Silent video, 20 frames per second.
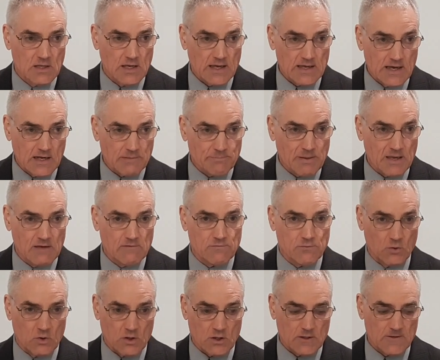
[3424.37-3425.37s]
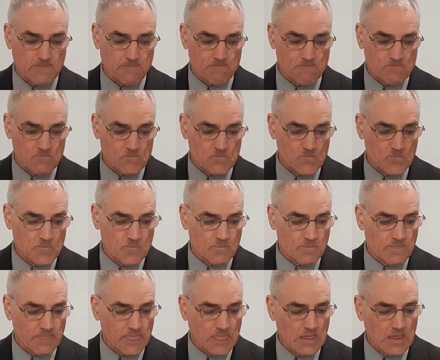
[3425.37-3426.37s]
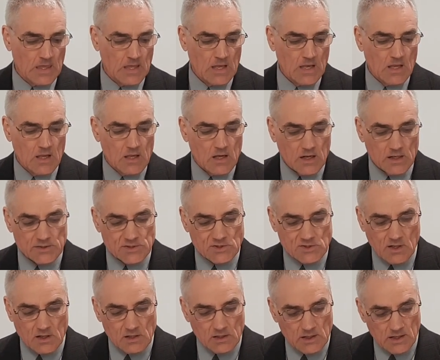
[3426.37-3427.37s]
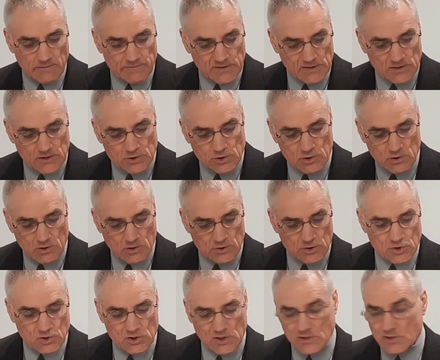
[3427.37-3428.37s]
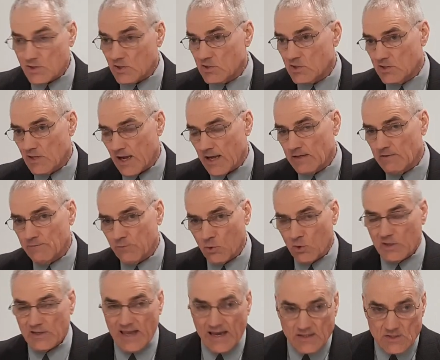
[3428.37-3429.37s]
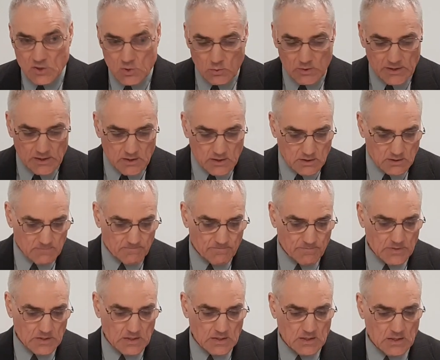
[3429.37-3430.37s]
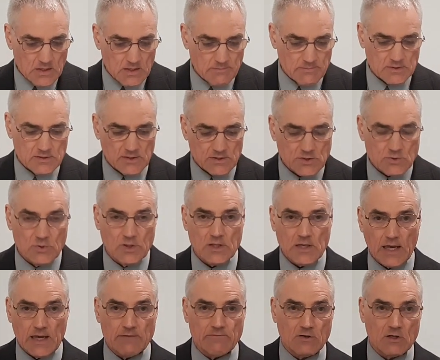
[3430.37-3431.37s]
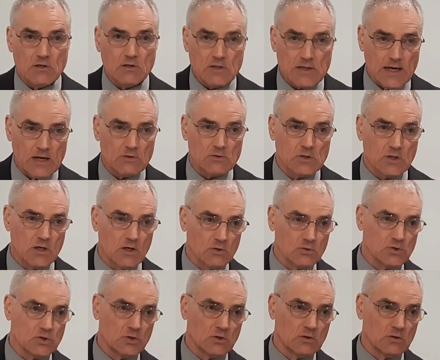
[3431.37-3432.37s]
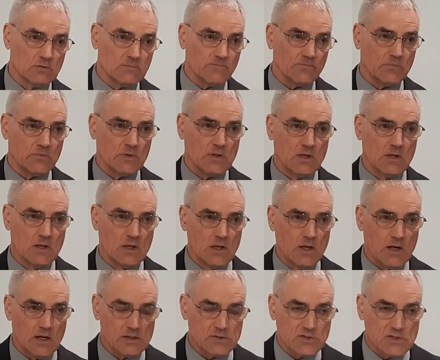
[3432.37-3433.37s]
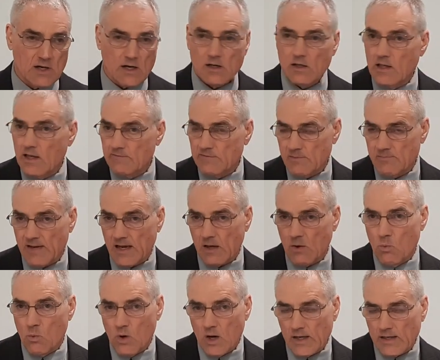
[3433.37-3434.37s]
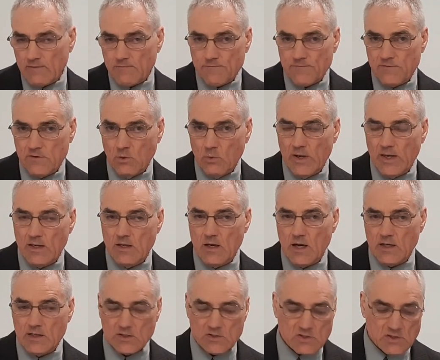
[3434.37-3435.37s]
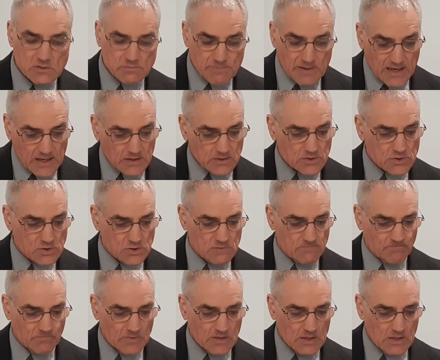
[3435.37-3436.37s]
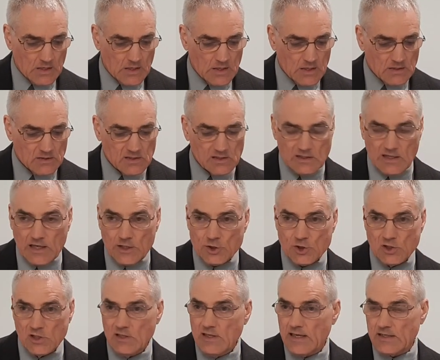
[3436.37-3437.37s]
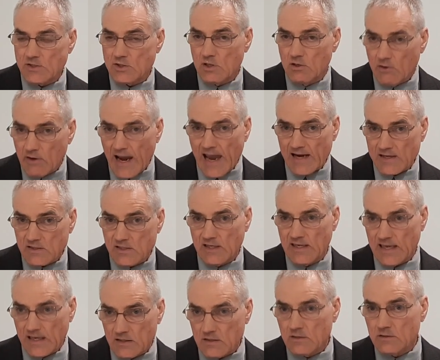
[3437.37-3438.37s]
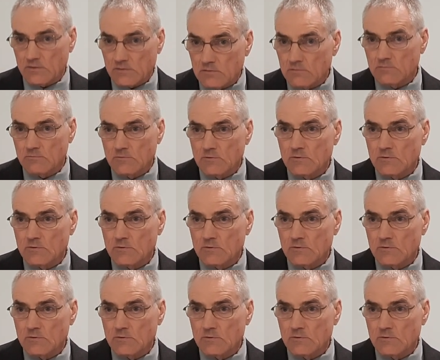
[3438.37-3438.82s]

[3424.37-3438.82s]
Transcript: I got to pay for. I'll start loving the church Jesus died for next week. This week I have a cookout to go to. I'll start loving my wife the way God expects the day she gets her act together.